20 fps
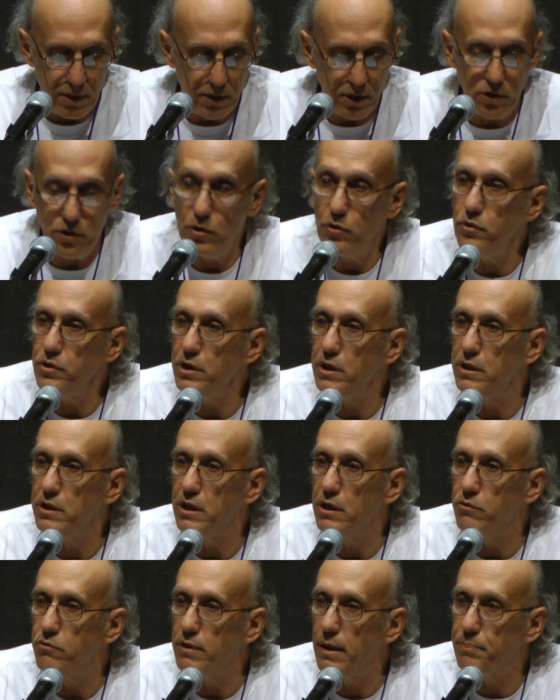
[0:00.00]
the
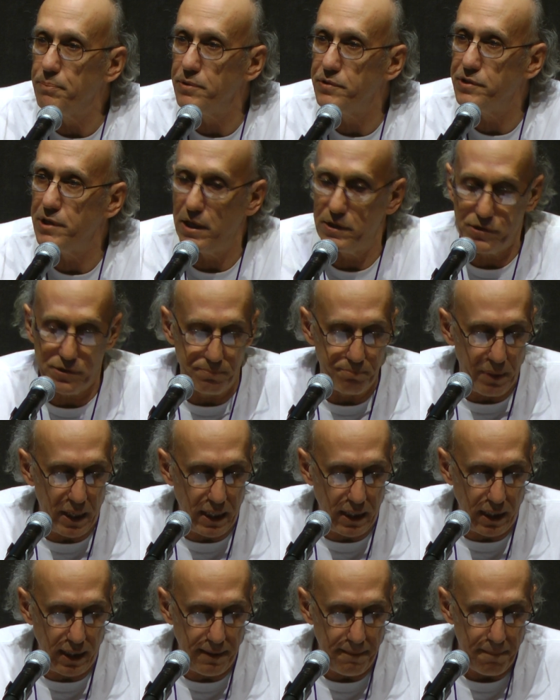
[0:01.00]
union that represents
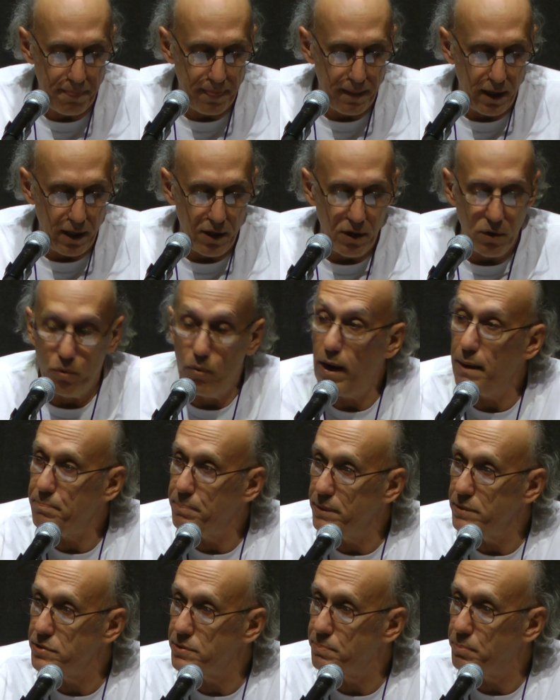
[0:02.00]
many
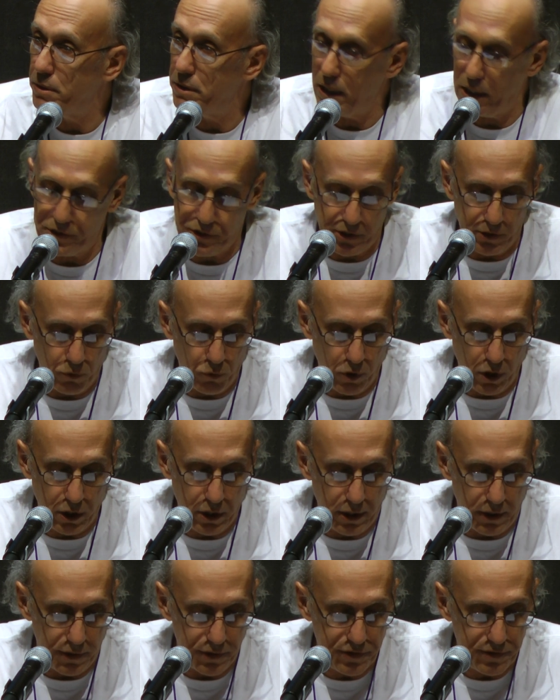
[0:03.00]
weapons production
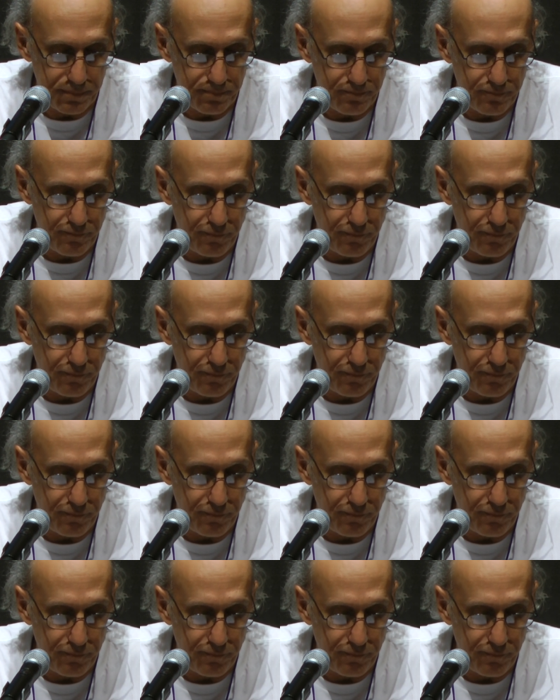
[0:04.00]
workers.